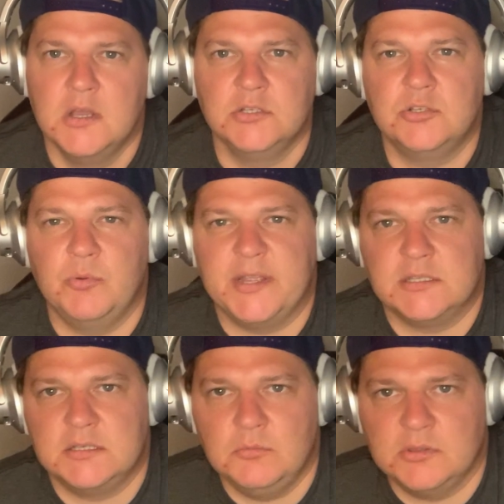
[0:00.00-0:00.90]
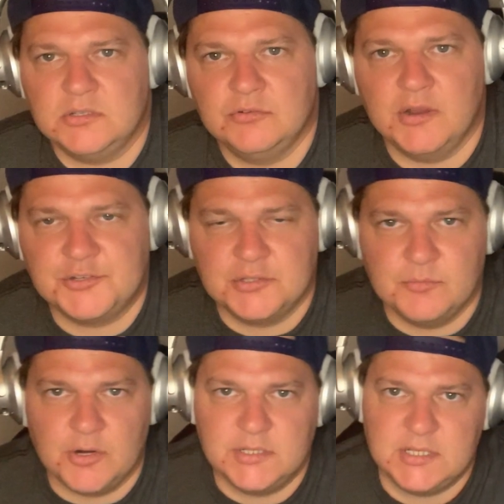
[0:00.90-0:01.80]
so we can see what the direction the
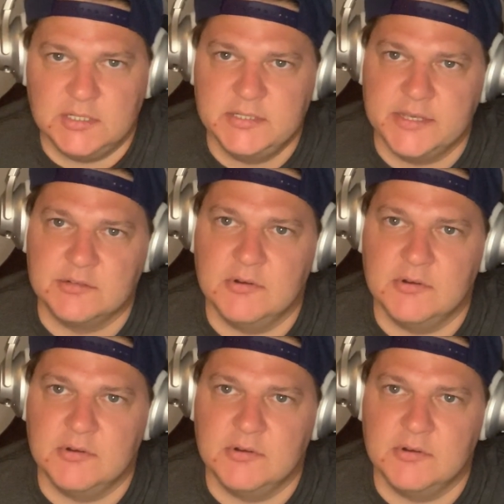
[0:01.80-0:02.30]
market's going to take the